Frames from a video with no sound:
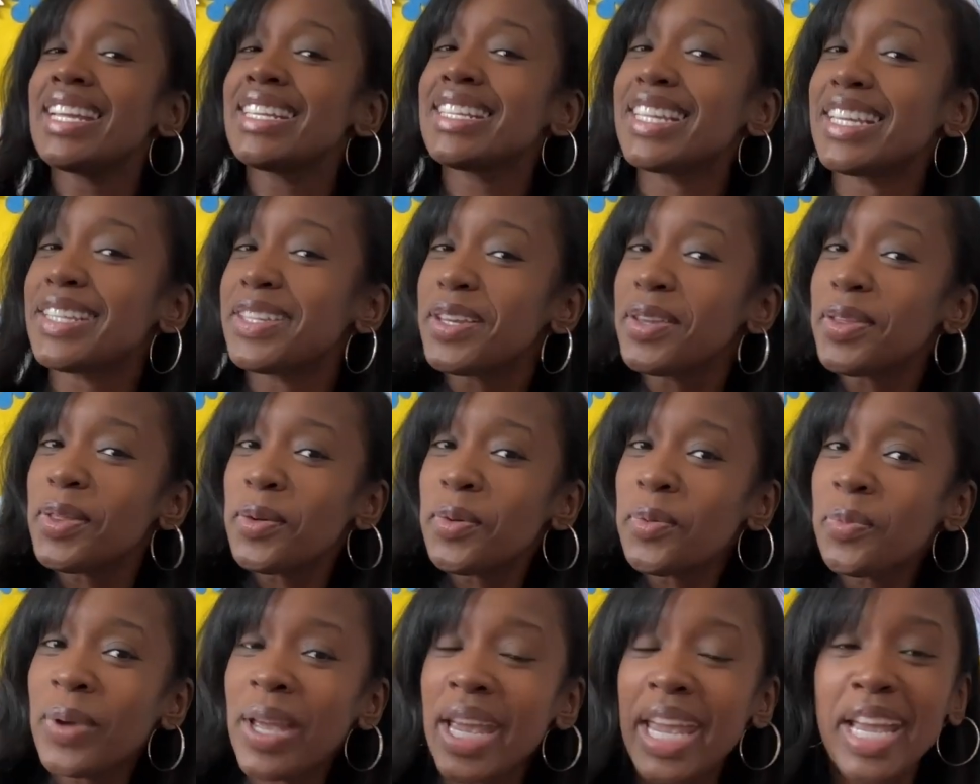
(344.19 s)
days of
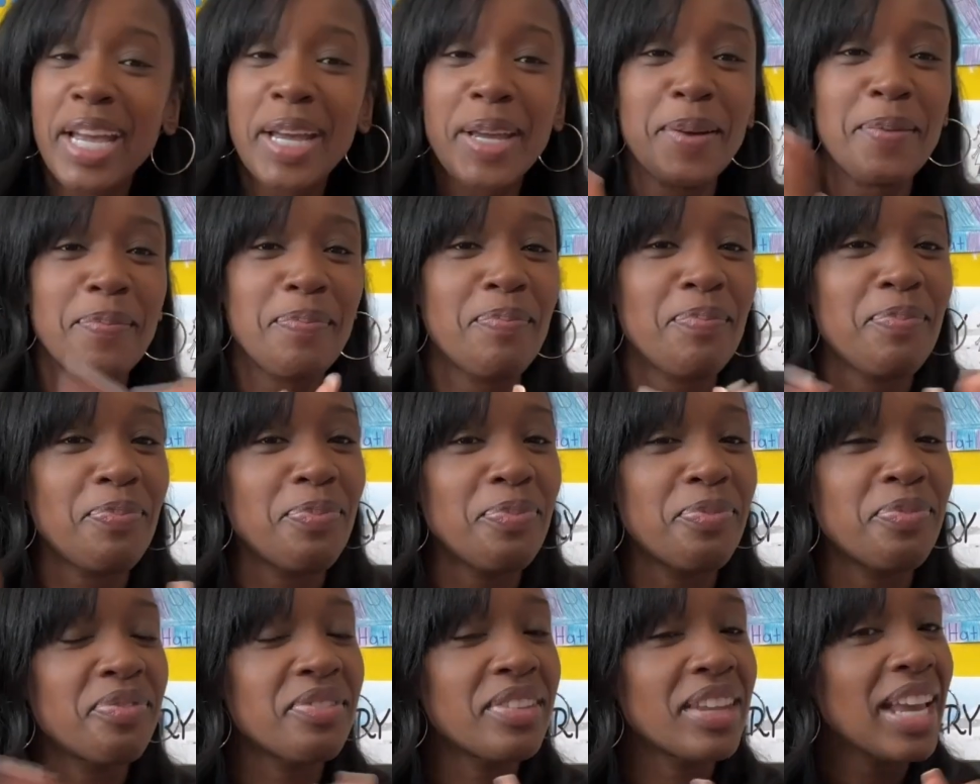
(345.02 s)
the week,
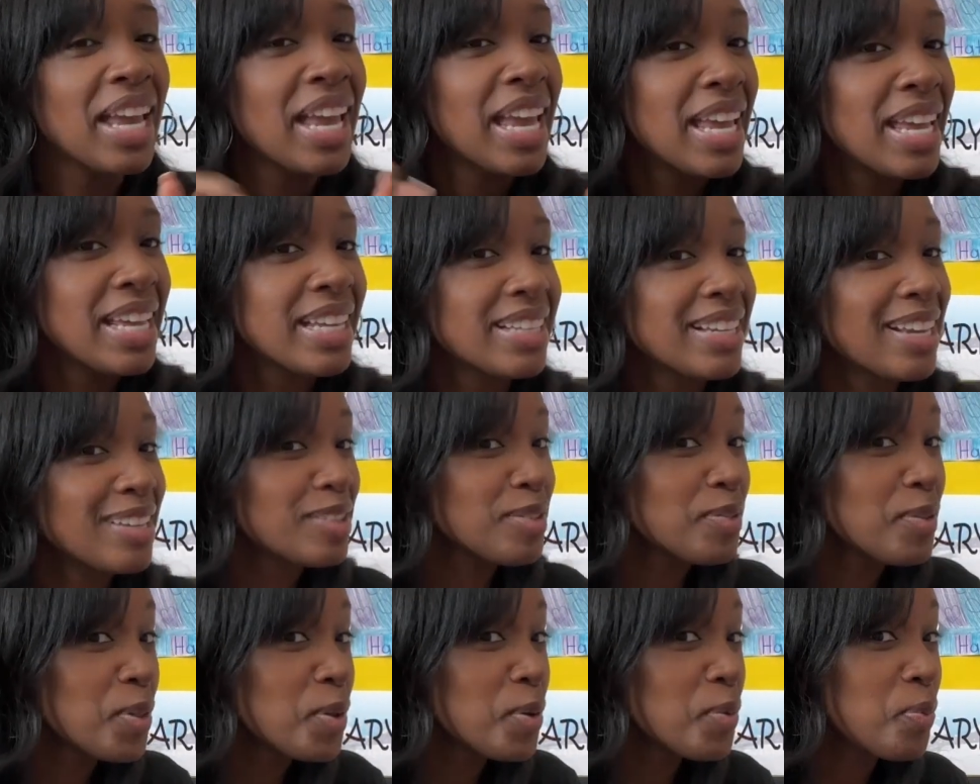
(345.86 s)
days
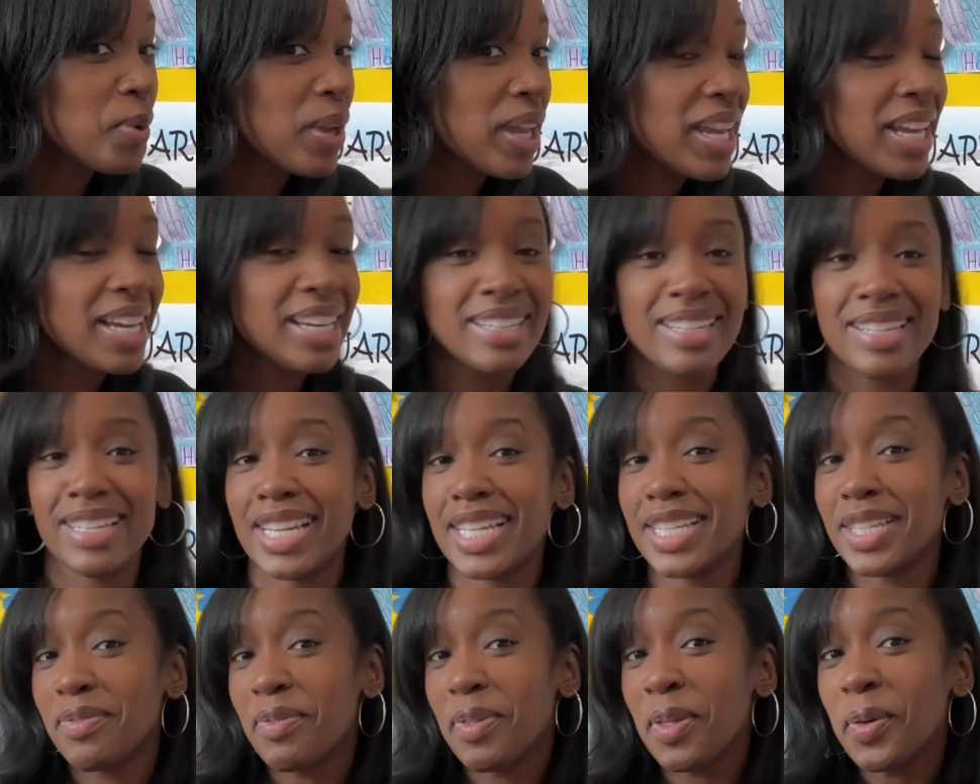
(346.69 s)
of the week,
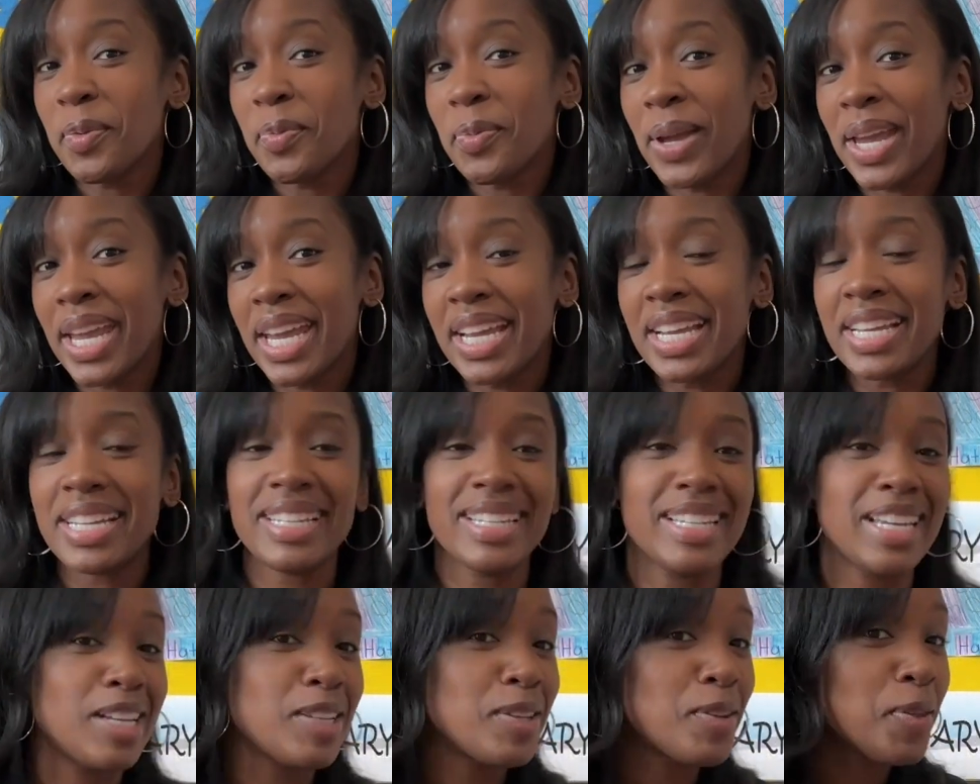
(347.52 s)
days of the week,
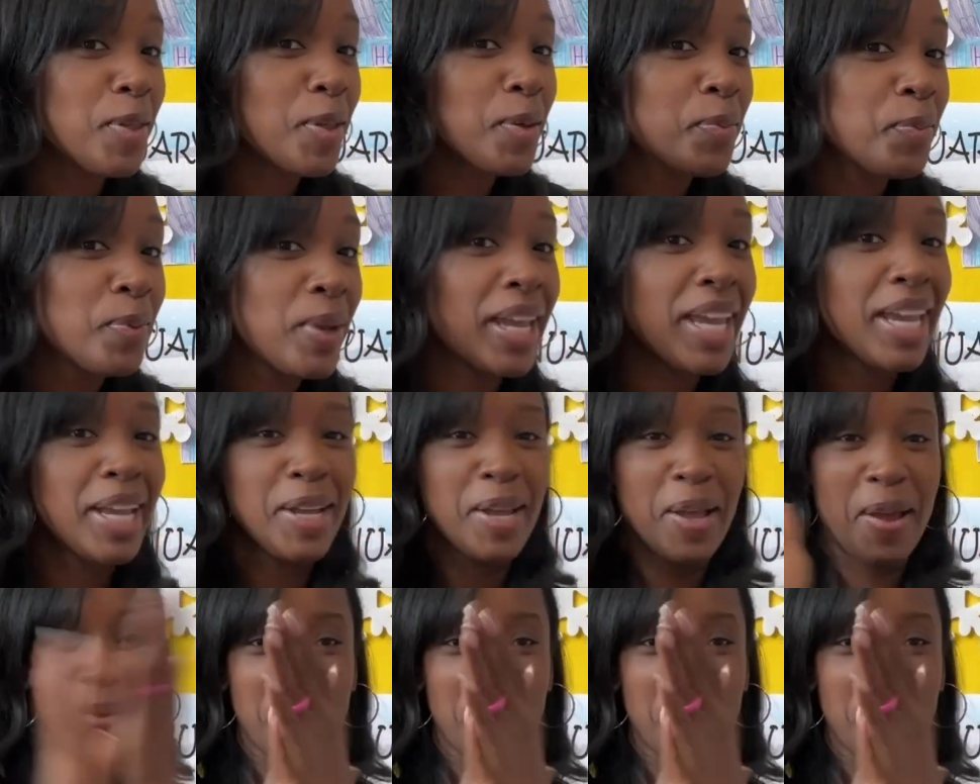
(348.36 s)
days of the week.